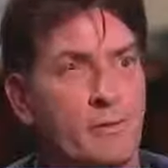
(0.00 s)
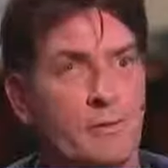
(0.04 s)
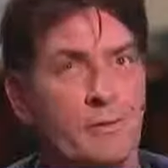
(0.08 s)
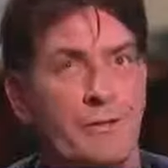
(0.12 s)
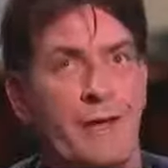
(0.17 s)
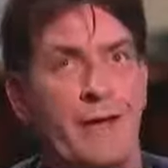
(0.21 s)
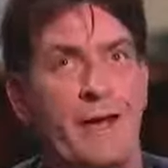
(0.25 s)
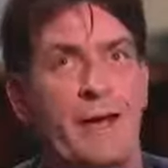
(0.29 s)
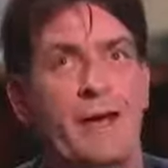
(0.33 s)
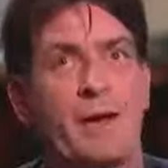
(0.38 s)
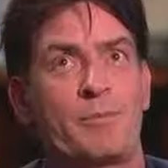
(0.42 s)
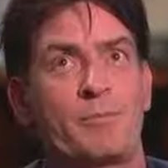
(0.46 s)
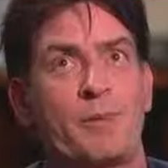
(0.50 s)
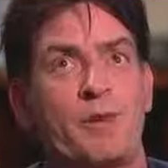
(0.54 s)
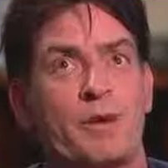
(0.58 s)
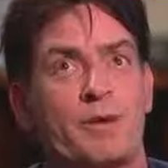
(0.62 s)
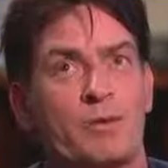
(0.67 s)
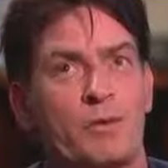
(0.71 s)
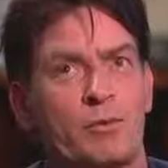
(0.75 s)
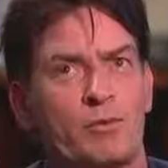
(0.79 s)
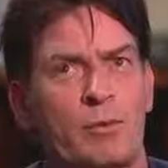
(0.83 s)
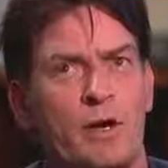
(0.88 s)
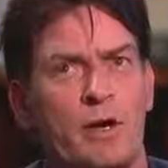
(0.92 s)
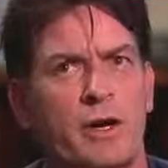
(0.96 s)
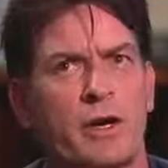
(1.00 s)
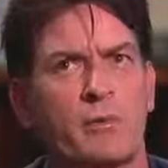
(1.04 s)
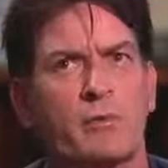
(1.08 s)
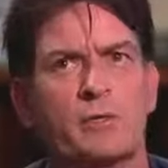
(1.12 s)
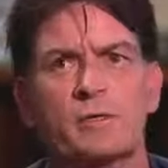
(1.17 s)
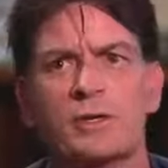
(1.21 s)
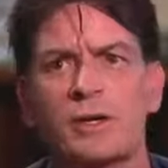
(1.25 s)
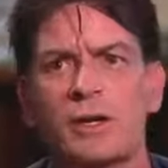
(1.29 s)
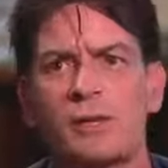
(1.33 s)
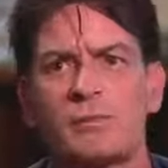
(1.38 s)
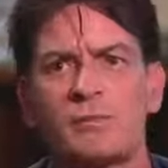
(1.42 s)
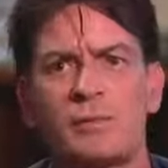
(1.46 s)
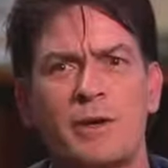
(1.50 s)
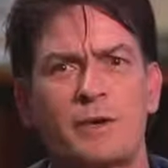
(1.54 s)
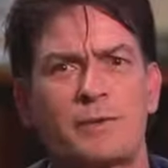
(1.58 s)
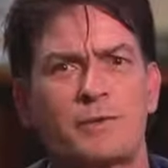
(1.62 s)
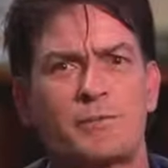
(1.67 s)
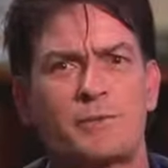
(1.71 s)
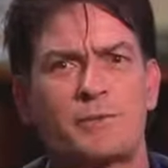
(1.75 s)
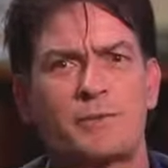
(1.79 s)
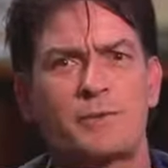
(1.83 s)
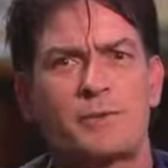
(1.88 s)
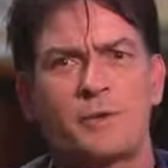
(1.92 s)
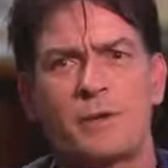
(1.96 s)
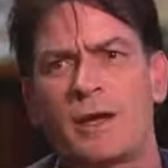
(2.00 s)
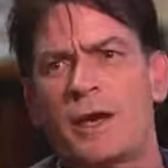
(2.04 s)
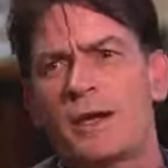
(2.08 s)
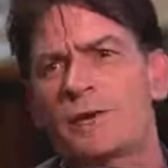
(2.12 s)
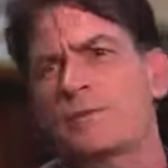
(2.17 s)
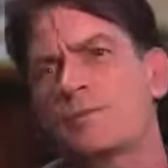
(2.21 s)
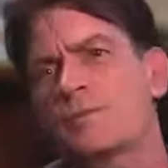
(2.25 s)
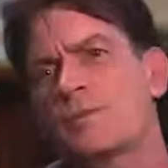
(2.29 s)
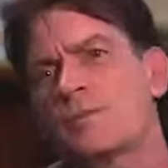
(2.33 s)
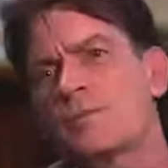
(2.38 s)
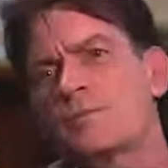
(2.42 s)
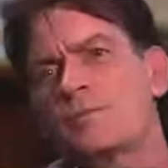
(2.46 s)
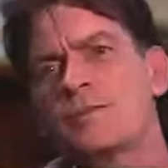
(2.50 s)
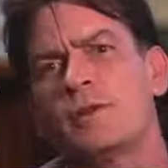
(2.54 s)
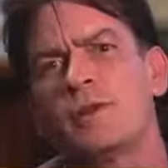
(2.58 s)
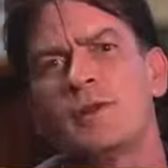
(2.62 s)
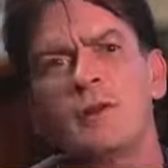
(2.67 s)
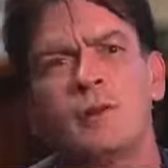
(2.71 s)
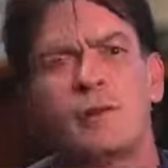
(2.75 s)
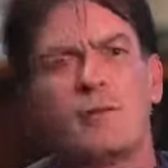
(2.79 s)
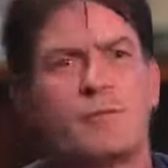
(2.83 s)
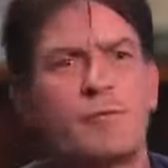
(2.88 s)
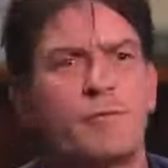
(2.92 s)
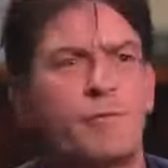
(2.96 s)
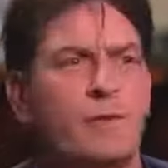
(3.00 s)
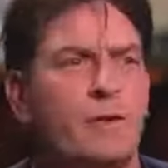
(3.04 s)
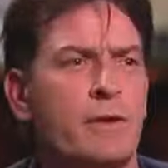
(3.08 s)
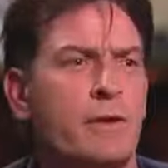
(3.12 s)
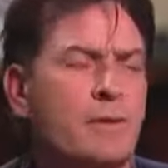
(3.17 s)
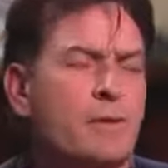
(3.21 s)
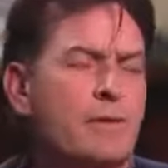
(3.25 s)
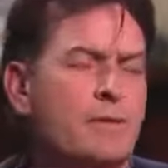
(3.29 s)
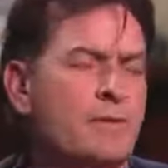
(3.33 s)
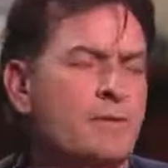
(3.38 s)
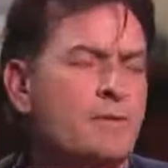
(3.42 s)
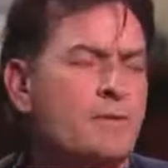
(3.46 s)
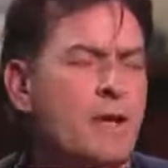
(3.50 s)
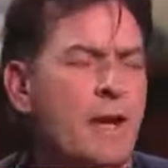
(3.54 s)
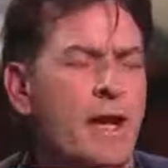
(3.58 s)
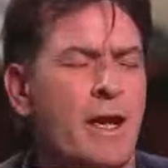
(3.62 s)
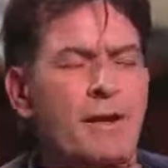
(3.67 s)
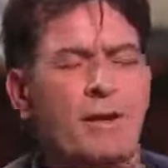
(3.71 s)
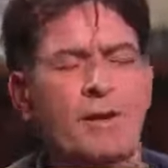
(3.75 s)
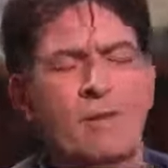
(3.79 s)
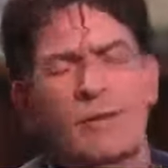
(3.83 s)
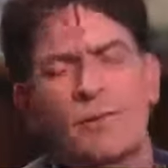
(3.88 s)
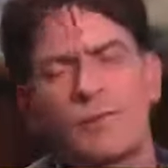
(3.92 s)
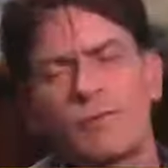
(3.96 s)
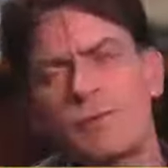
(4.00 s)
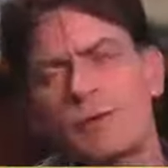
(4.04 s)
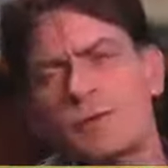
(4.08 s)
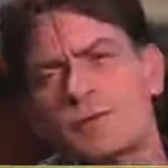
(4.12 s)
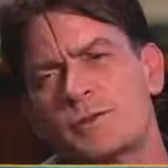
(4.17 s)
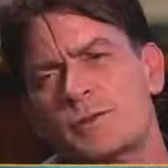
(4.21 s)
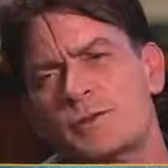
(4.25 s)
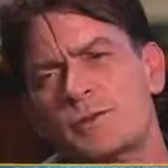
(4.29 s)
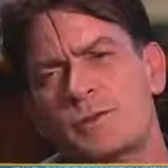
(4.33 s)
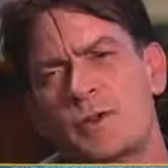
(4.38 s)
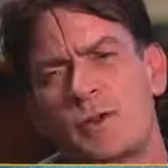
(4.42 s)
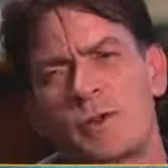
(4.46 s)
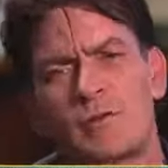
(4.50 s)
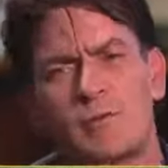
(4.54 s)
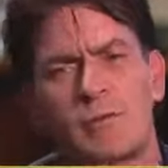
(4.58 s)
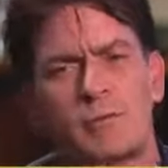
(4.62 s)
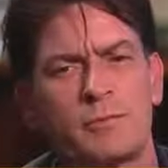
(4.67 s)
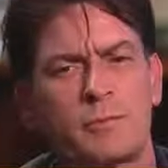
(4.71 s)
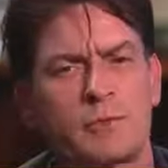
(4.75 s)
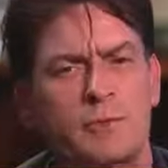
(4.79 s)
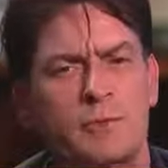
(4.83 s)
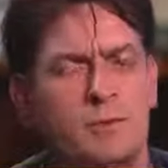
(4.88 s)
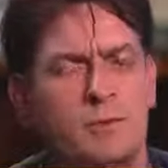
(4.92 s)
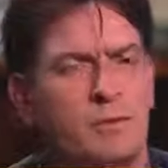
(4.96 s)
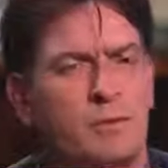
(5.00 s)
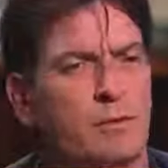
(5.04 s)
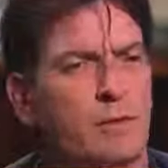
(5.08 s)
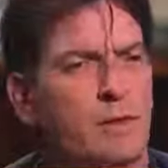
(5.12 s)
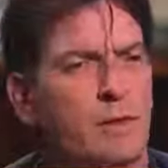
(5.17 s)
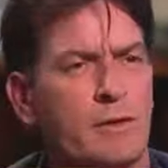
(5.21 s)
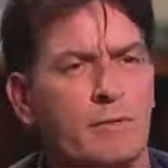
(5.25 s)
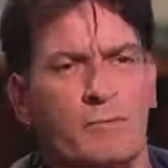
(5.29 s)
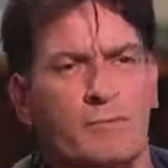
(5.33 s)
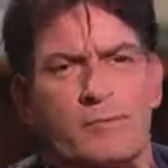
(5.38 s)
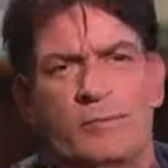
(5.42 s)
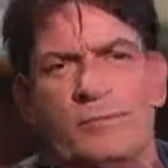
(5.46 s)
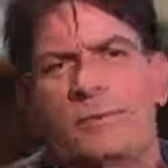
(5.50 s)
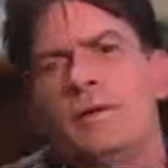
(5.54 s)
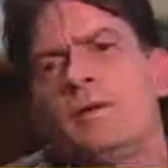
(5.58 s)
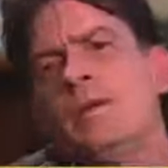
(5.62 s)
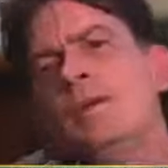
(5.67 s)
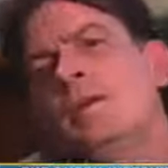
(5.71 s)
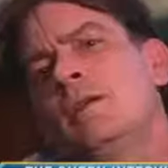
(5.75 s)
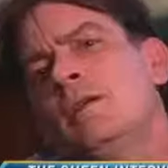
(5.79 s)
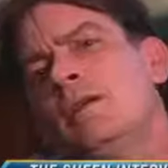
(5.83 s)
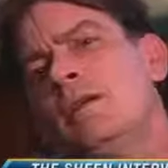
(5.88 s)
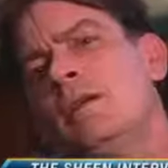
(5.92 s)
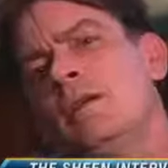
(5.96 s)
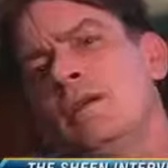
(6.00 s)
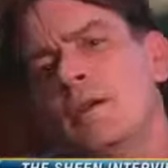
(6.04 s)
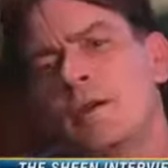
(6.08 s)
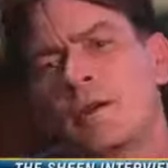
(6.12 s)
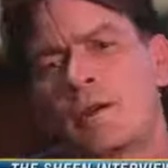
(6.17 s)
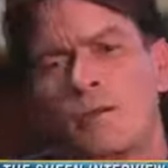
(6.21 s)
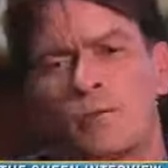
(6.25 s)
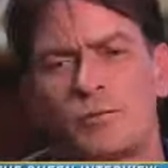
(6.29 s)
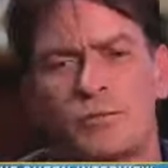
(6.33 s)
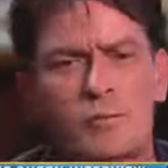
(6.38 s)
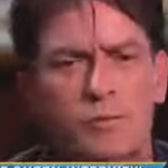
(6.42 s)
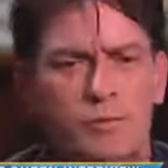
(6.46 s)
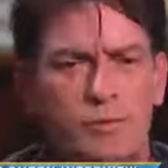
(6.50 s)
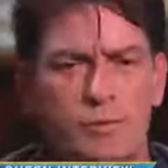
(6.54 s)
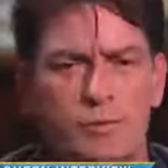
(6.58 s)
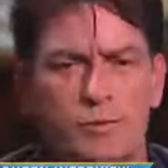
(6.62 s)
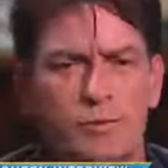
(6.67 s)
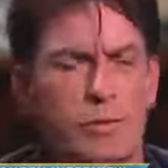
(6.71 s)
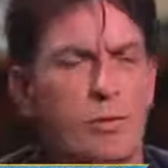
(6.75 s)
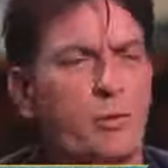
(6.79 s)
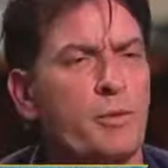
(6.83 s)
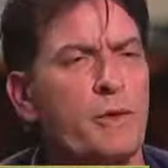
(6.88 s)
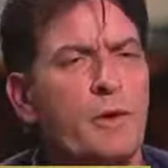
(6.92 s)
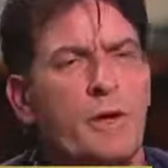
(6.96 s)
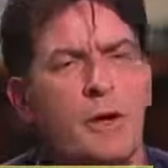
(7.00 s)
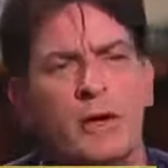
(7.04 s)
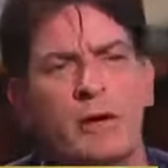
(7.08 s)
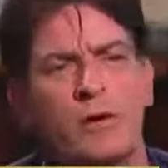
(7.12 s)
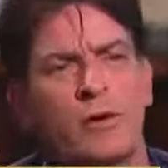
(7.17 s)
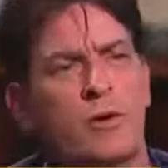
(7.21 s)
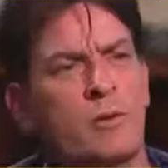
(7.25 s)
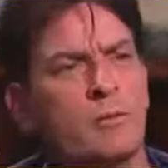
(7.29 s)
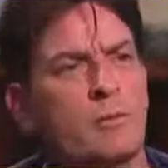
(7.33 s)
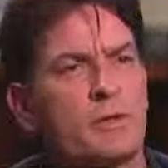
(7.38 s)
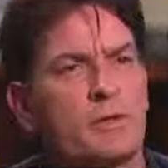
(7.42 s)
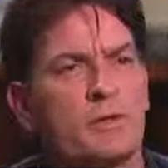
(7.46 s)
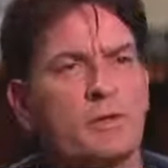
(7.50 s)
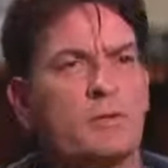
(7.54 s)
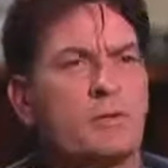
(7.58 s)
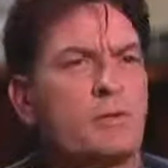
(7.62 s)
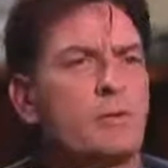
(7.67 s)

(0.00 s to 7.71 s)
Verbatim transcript: man. It was epic. The run I was on made Sinatra, Flynn, Jagger, Richards, all of them just look like, you know, droopy-eyed, armless